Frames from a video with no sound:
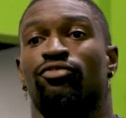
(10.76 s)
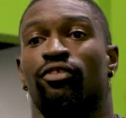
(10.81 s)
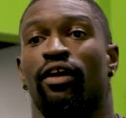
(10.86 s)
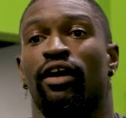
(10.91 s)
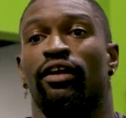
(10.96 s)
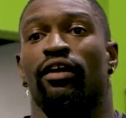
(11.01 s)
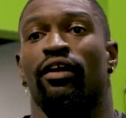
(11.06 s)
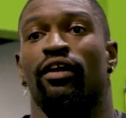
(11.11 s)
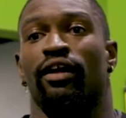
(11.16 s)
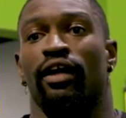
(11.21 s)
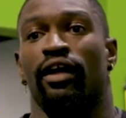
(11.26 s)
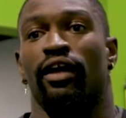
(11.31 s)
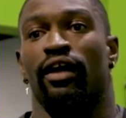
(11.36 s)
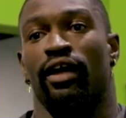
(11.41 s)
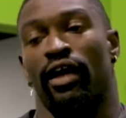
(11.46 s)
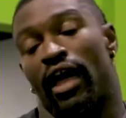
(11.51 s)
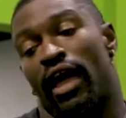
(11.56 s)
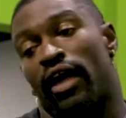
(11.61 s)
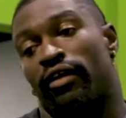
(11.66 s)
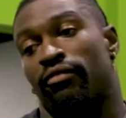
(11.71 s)
trained here and
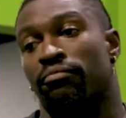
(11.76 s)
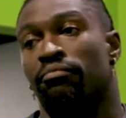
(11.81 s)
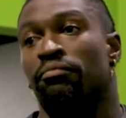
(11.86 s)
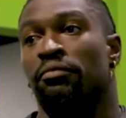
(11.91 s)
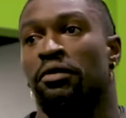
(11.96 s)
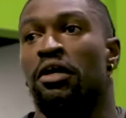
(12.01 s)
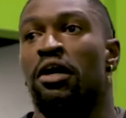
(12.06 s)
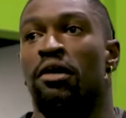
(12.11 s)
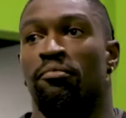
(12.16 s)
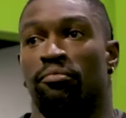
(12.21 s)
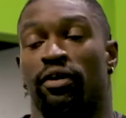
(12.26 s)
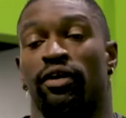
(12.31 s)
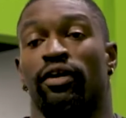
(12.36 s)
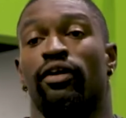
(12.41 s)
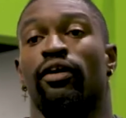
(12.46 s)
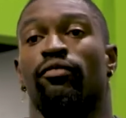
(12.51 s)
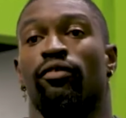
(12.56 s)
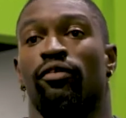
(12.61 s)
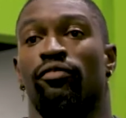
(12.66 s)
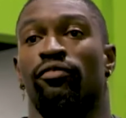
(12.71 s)
they had pretty
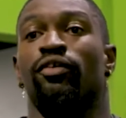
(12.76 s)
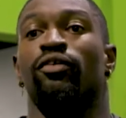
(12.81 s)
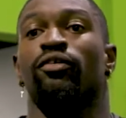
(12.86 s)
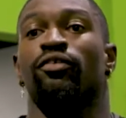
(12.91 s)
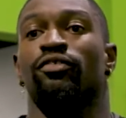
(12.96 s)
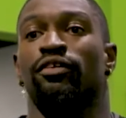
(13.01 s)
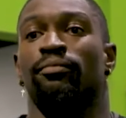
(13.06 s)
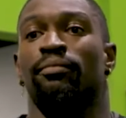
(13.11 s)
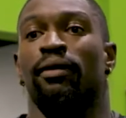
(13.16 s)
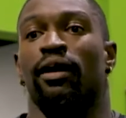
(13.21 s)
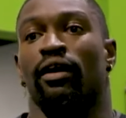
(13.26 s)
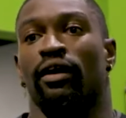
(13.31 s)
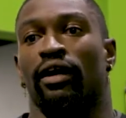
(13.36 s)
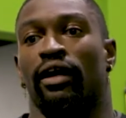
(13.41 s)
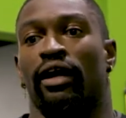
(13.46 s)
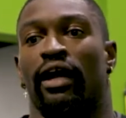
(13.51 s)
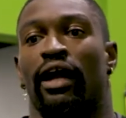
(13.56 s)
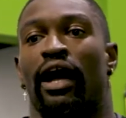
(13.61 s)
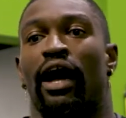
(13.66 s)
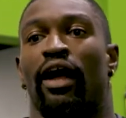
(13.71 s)
good reviews
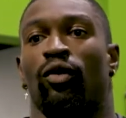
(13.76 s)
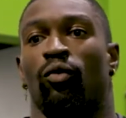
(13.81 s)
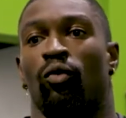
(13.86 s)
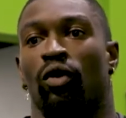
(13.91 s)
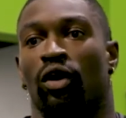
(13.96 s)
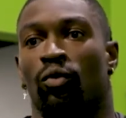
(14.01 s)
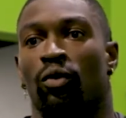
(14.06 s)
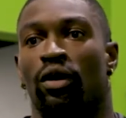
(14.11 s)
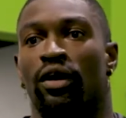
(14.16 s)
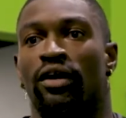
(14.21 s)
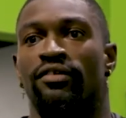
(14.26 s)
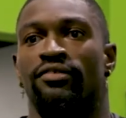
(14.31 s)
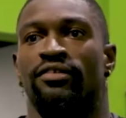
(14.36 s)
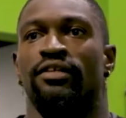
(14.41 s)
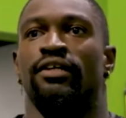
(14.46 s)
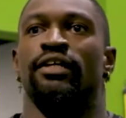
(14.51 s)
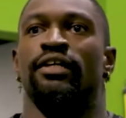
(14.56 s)
about kind of how the work was.